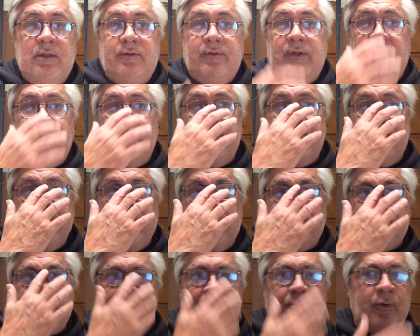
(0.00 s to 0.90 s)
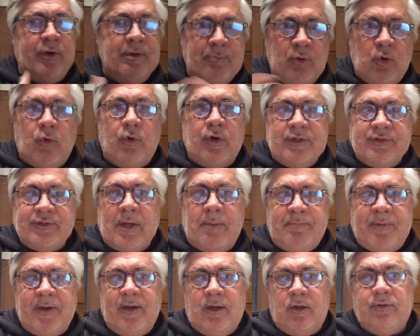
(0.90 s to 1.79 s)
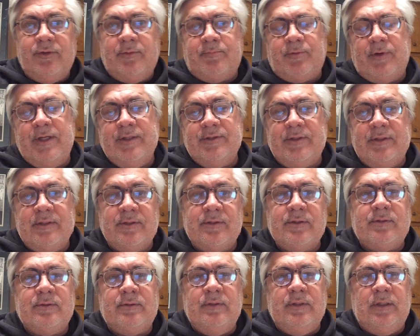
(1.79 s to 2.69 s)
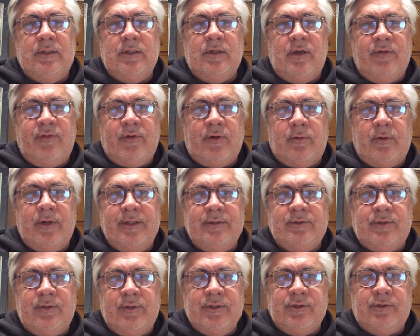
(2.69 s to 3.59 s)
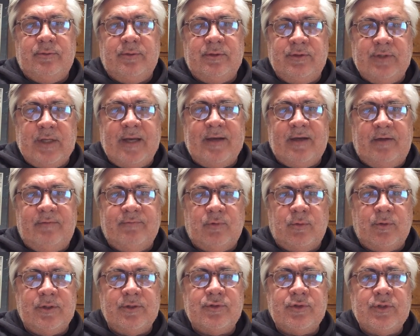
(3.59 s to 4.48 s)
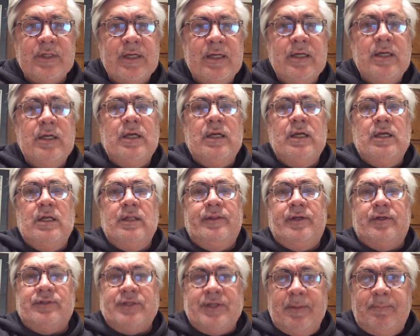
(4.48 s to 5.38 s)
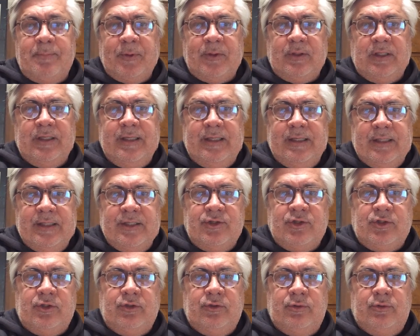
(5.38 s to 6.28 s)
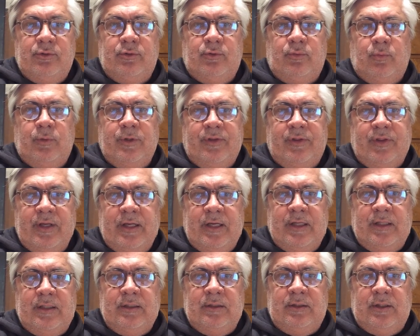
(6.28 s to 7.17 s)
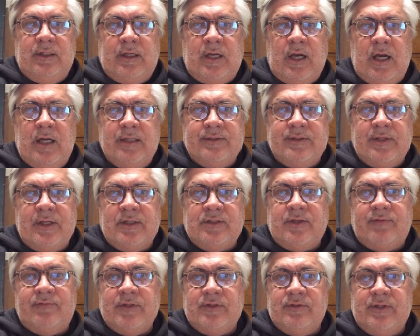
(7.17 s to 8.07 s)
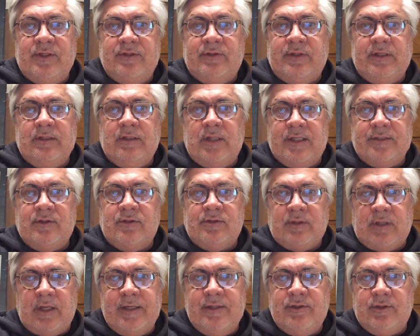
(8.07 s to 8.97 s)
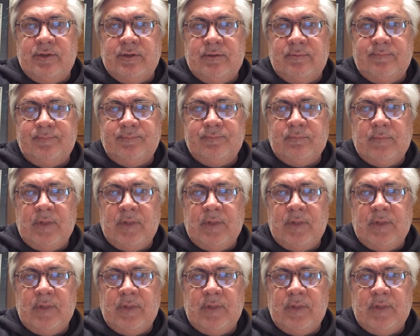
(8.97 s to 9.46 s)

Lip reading: The Supreme Court has upheld the president's authority to issue executive orders. They're typically issued within the context of existing legislation.